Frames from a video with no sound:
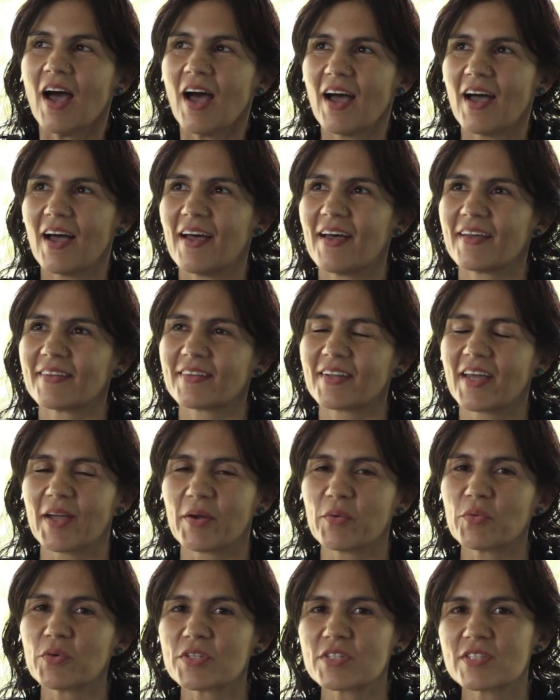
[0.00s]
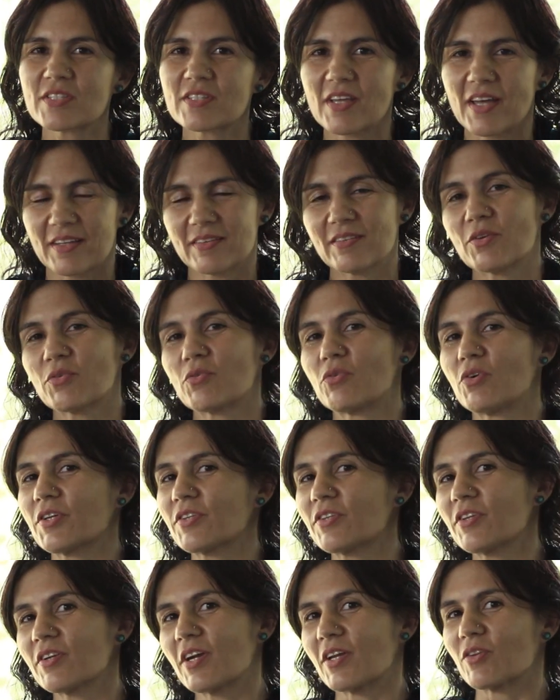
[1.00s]
And I was
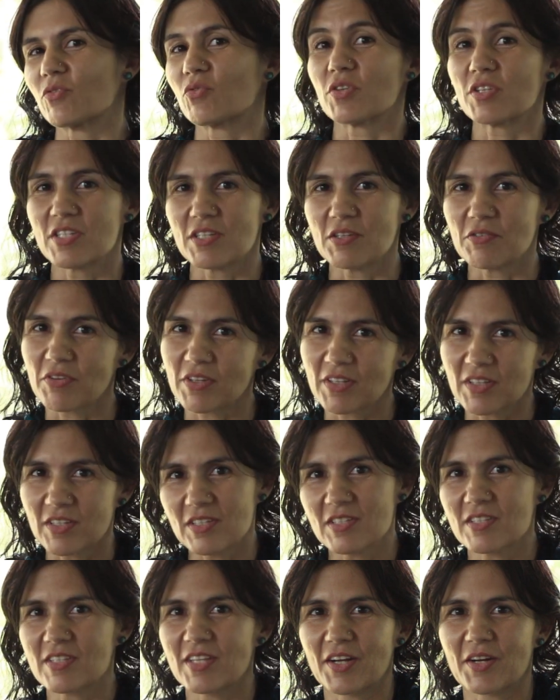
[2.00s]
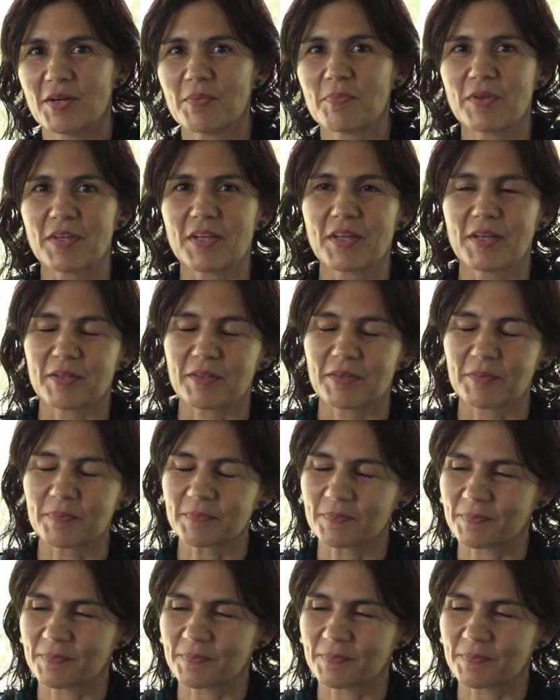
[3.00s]
underwater and receiving this therapy, and